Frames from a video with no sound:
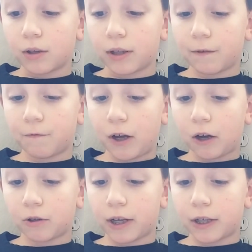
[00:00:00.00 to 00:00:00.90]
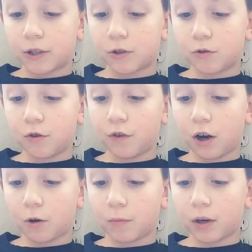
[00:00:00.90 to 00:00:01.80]
they found a suit of
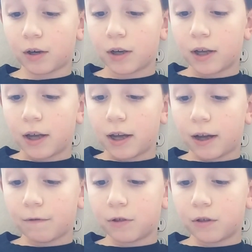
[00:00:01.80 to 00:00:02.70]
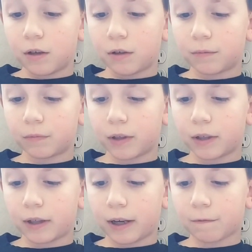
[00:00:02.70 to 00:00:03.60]
armor. After
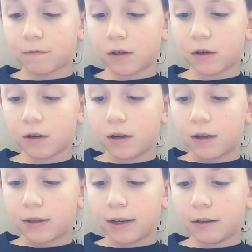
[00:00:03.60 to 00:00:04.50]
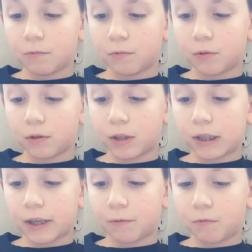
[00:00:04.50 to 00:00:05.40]
that
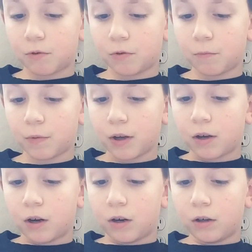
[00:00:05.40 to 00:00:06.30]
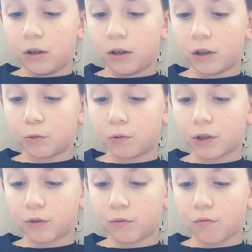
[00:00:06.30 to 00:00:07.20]
was a room all hung
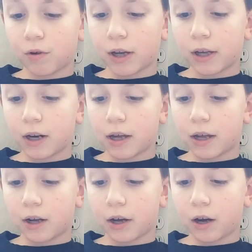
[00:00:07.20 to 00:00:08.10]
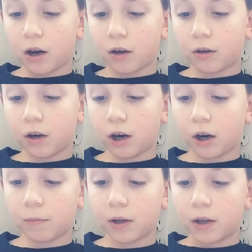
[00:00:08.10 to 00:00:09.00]
with Korean and a
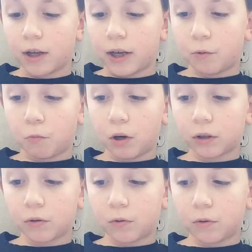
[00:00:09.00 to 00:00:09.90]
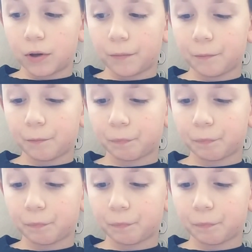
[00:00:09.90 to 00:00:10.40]
harp in one corner.